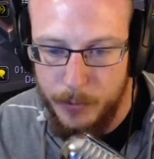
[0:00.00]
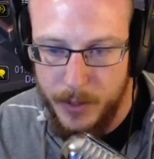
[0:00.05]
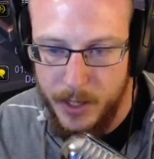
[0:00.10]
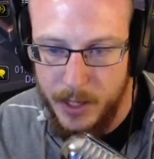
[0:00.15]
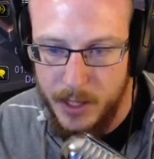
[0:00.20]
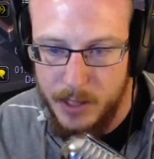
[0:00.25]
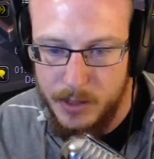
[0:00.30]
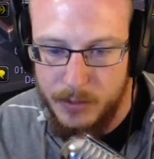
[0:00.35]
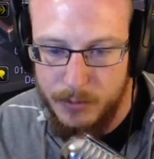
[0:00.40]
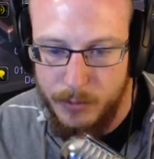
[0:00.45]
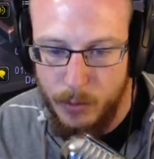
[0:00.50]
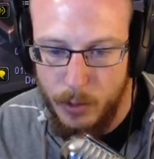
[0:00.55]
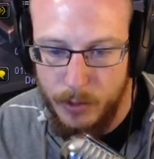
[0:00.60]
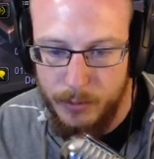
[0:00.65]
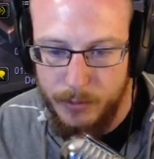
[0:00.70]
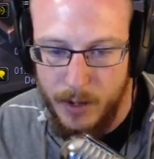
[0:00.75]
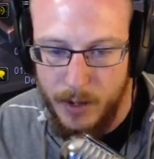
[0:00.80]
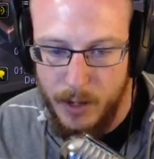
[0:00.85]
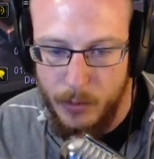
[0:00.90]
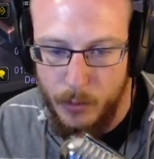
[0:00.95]
It is
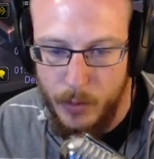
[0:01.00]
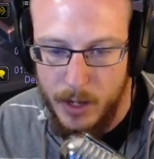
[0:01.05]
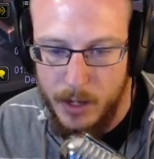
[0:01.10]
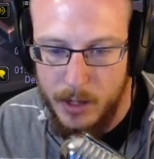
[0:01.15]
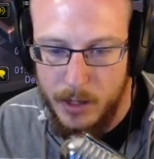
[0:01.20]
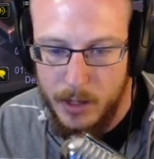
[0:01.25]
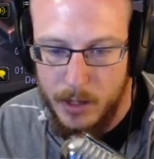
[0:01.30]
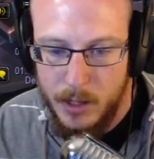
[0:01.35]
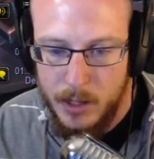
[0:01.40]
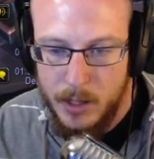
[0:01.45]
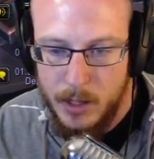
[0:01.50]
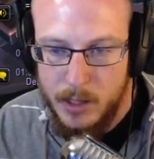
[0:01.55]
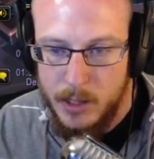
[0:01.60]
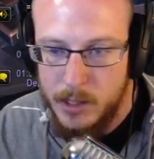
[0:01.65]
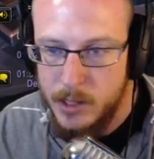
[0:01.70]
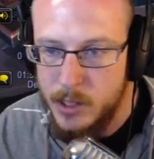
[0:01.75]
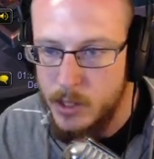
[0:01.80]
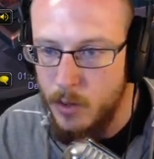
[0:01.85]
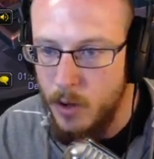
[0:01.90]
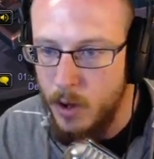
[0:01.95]
Fortified week,
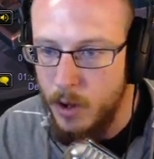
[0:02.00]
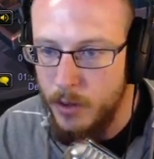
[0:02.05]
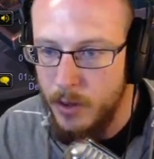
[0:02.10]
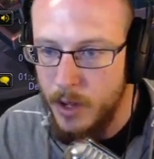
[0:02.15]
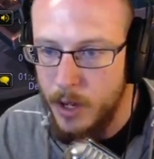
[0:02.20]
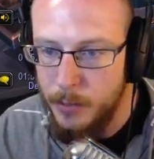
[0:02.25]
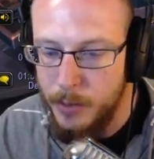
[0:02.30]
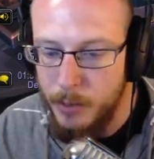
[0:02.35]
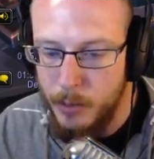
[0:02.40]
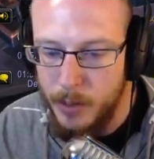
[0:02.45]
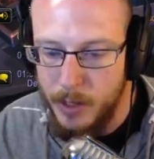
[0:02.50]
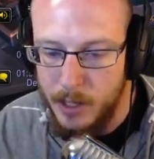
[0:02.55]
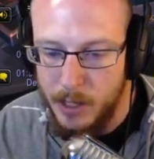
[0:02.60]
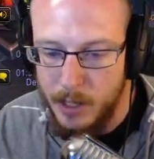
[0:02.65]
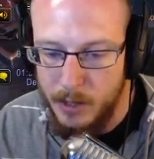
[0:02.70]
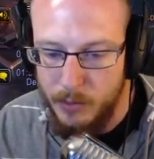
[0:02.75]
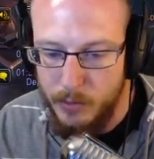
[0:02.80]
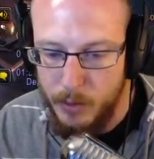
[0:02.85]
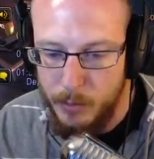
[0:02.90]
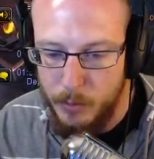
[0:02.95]
so all the help that we can
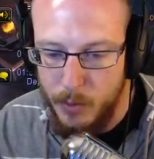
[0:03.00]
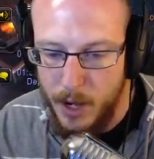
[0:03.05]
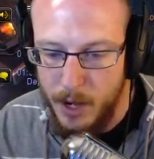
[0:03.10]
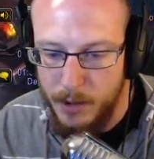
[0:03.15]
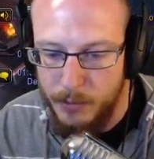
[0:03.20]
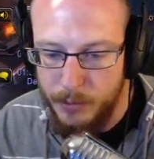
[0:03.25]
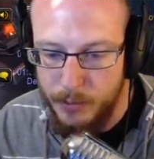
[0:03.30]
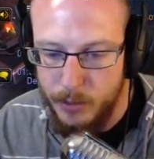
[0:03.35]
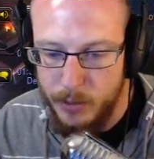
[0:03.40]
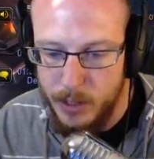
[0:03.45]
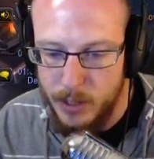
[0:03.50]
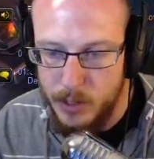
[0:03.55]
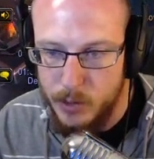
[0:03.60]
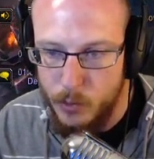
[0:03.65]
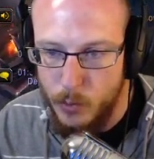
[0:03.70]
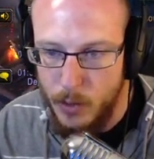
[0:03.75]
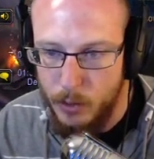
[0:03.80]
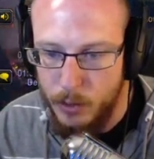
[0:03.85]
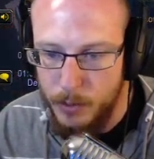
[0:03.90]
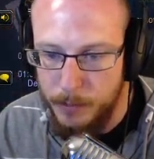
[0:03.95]
get for the Prideful is
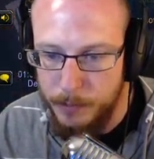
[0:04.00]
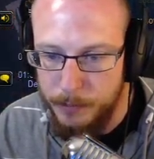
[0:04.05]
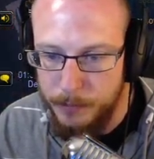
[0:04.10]
welcome.